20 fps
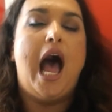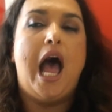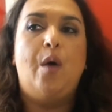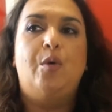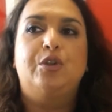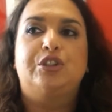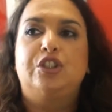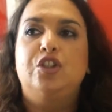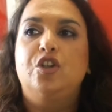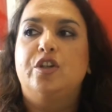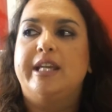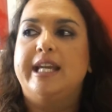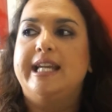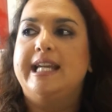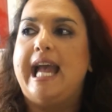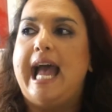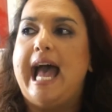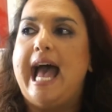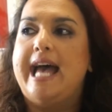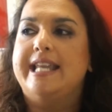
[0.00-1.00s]
I was
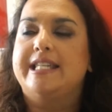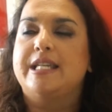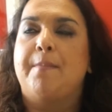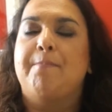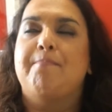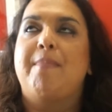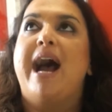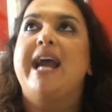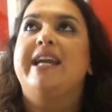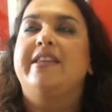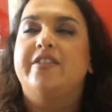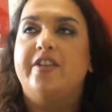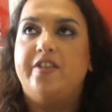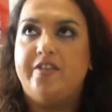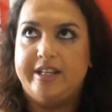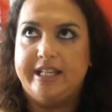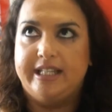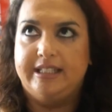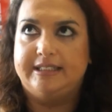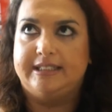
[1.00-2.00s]
looking at
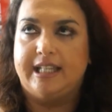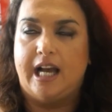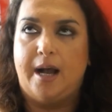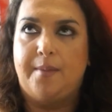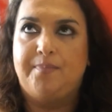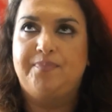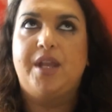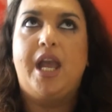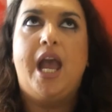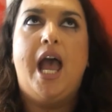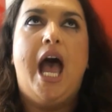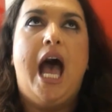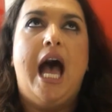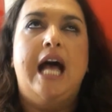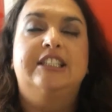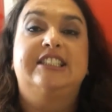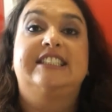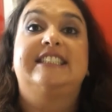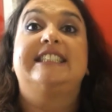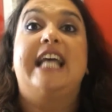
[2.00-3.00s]
Mytheresa,
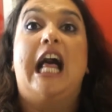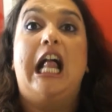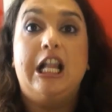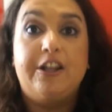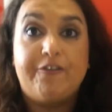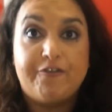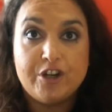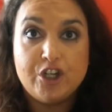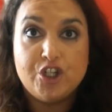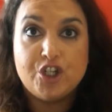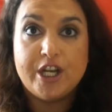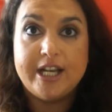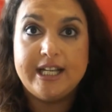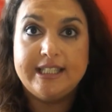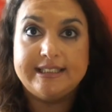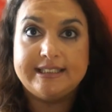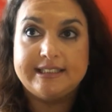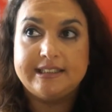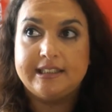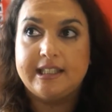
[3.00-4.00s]

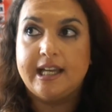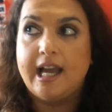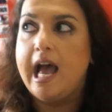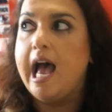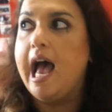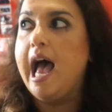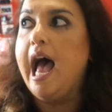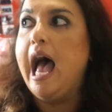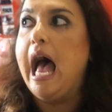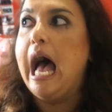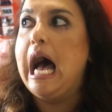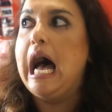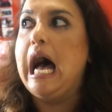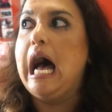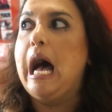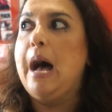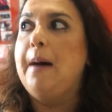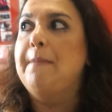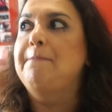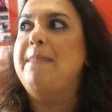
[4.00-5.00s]
Selfridges,
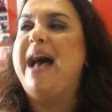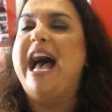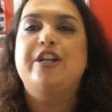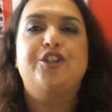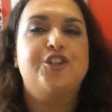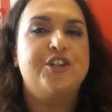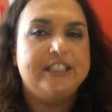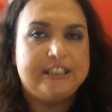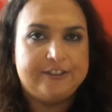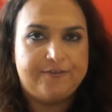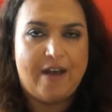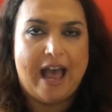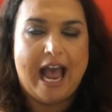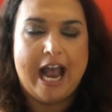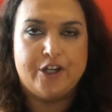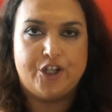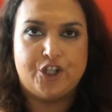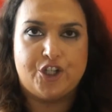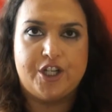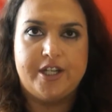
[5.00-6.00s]
uh, Matches
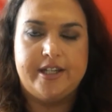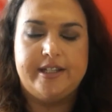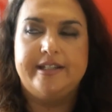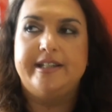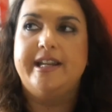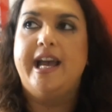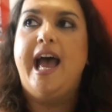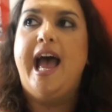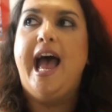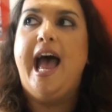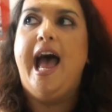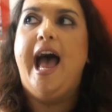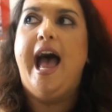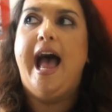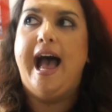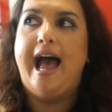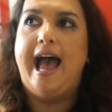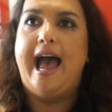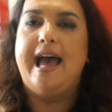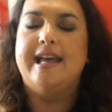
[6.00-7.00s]
Fashion,
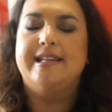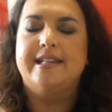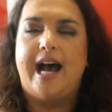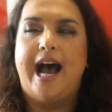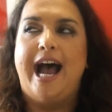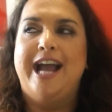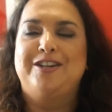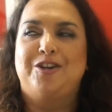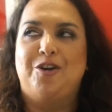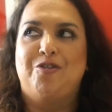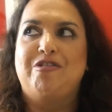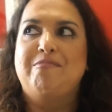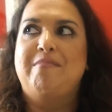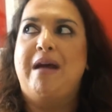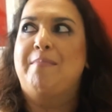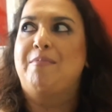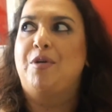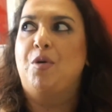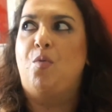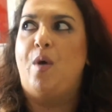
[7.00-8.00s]
and I don't
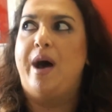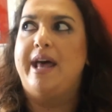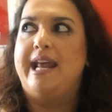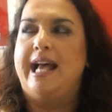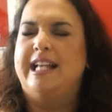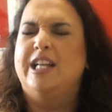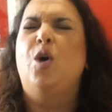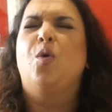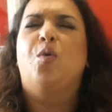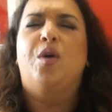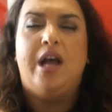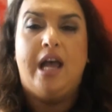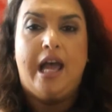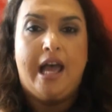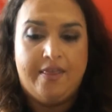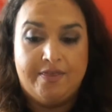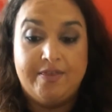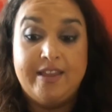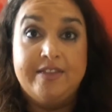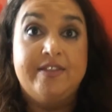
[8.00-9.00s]
remember what. Oh,
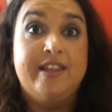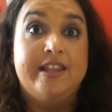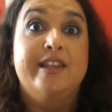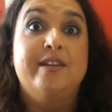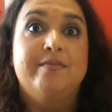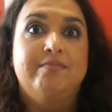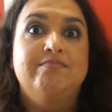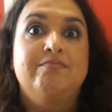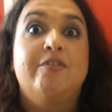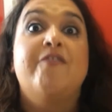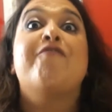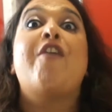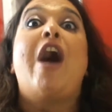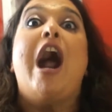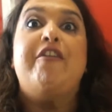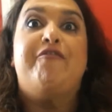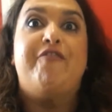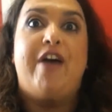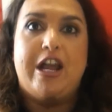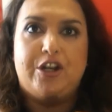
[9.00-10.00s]
the, the, the
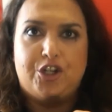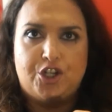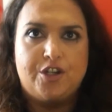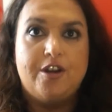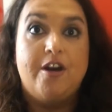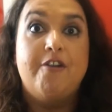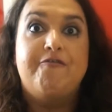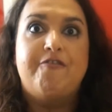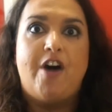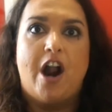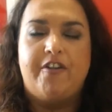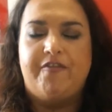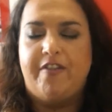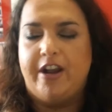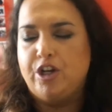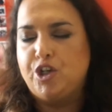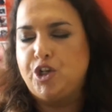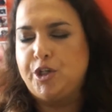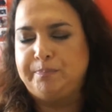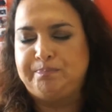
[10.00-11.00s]
Farfetch,
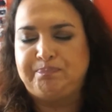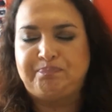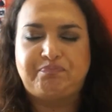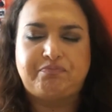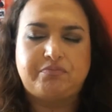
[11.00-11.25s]
Farfetch.